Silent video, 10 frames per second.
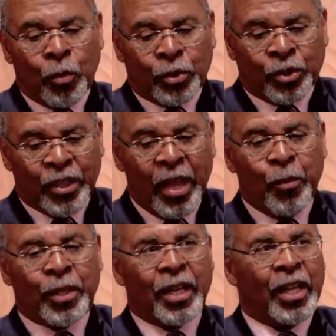stay
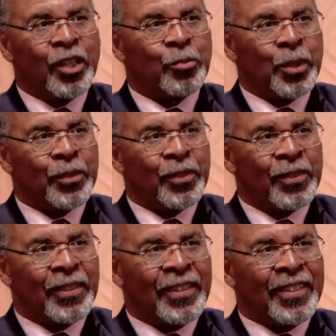with a husband,
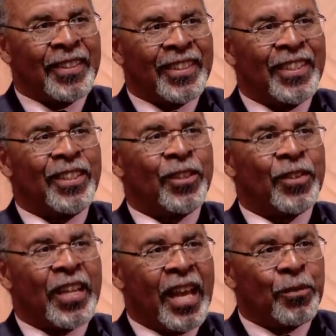
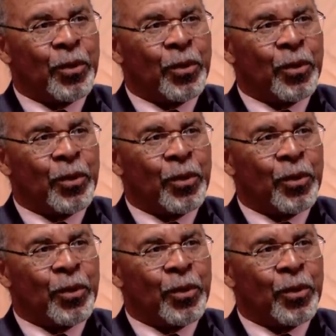that